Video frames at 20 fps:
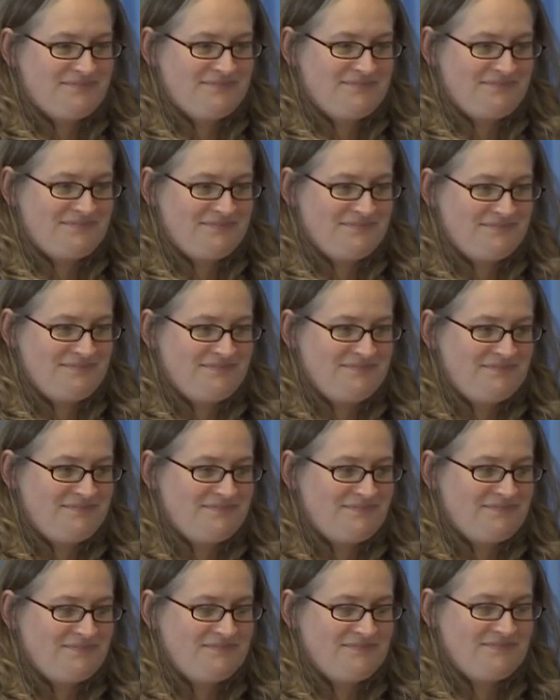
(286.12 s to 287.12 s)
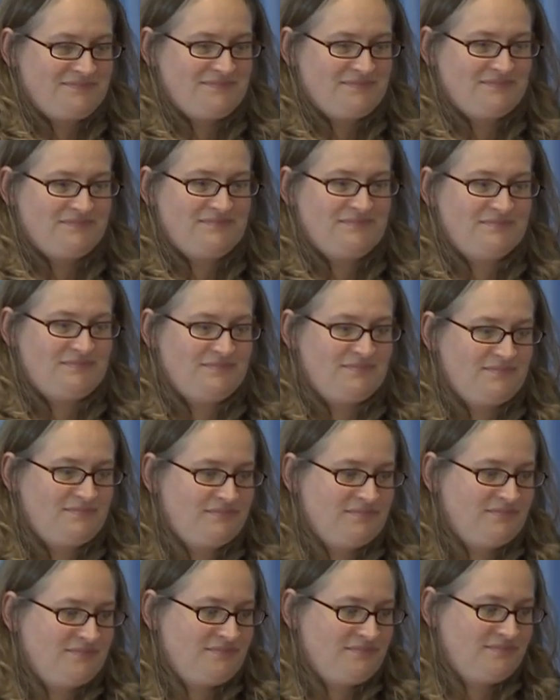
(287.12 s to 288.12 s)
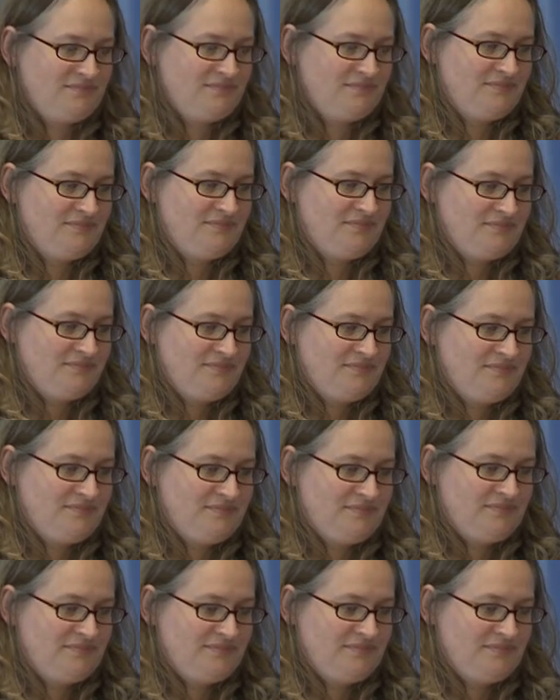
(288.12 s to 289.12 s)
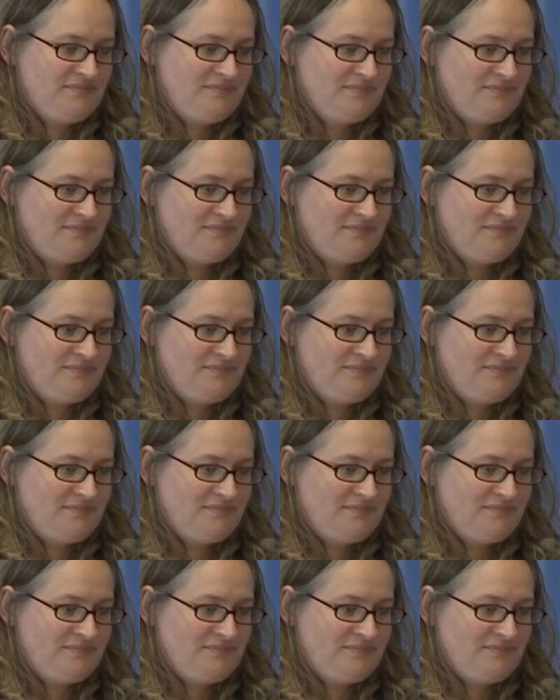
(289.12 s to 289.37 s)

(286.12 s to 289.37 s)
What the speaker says: (silent)